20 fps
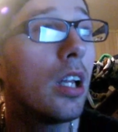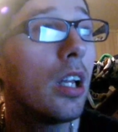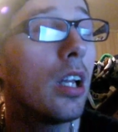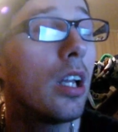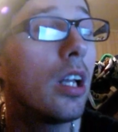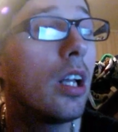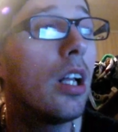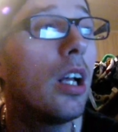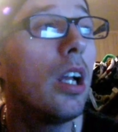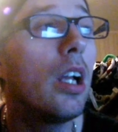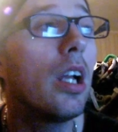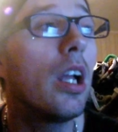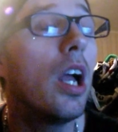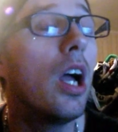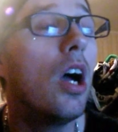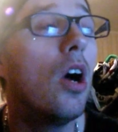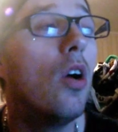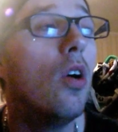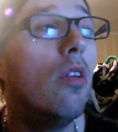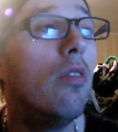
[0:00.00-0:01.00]
I
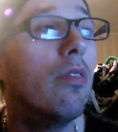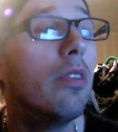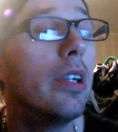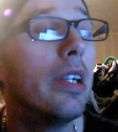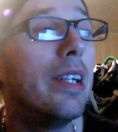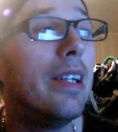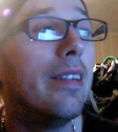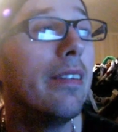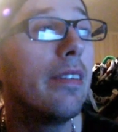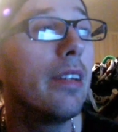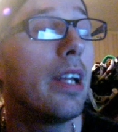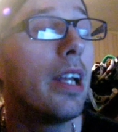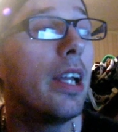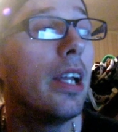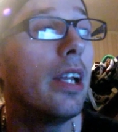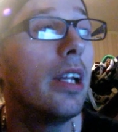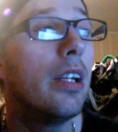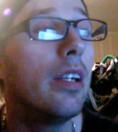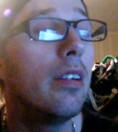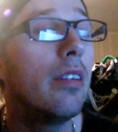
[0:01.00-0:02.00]
got over easy
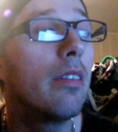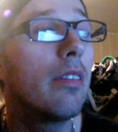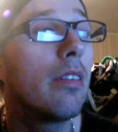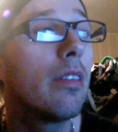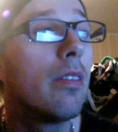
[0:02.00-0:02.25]
eggs.